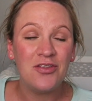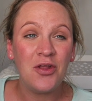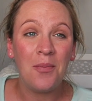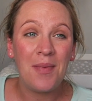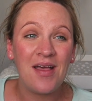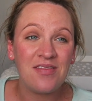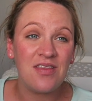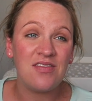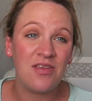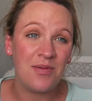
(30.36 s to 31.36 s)
Not
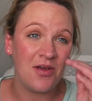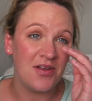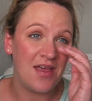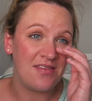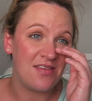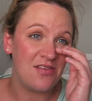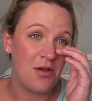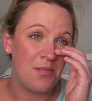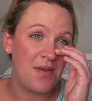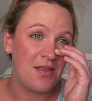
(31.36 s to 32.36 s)
masses, to be honest. There's
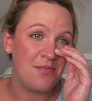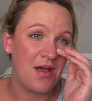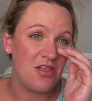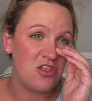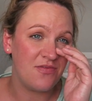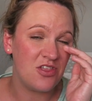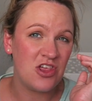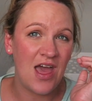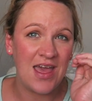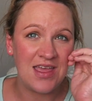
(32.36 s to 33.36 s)
not been much of a
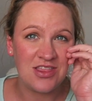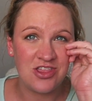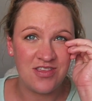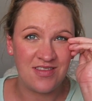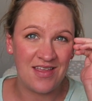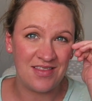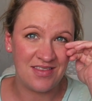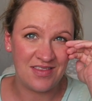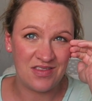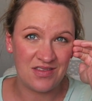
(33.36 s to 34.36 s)
change
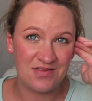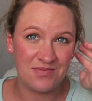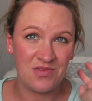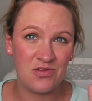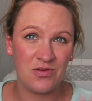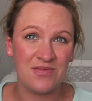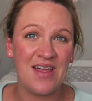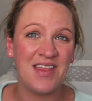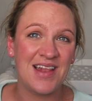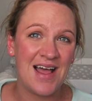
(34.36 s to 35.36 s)
since sort of
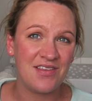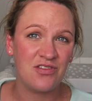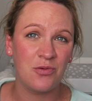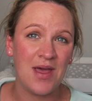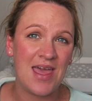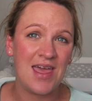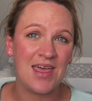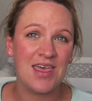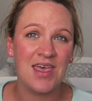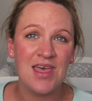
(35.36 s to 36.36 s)
like the last
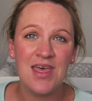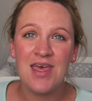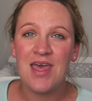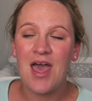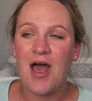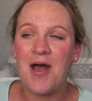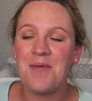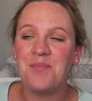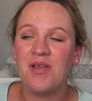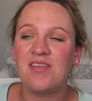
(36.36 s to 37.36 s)
week,
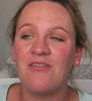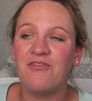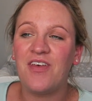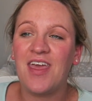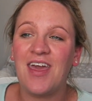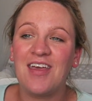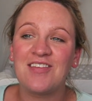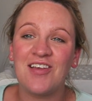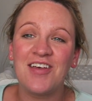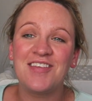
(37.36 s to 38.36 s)
but something
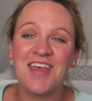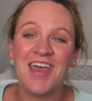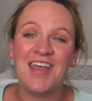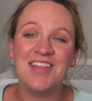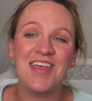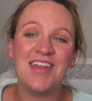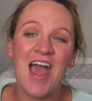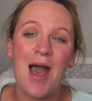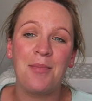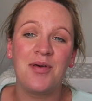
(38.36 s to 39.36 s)
exciting did
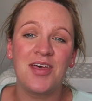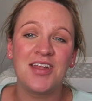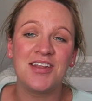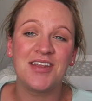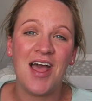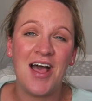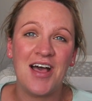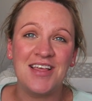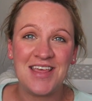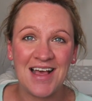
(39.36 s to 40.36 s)
happen
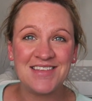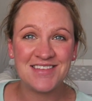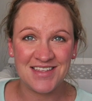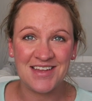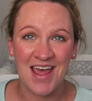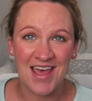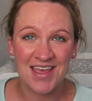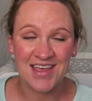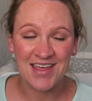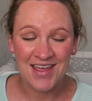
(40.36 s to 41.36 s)

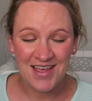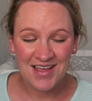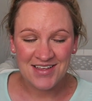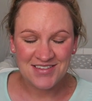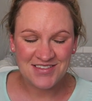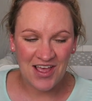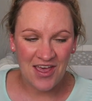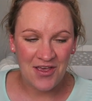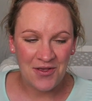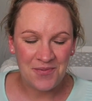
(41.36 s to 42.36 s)
yesterday.
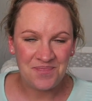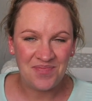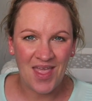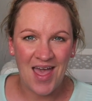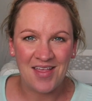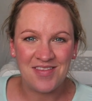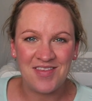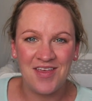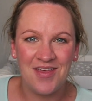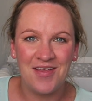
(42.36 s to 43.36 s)
So as
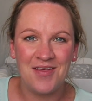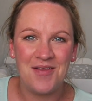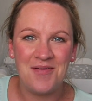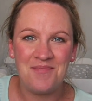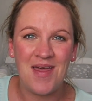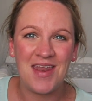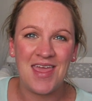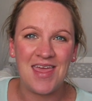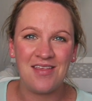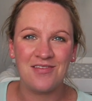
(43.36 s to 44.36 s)

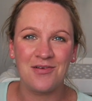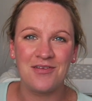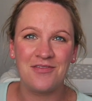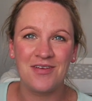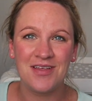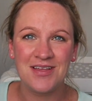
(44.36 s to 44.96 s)
many sort of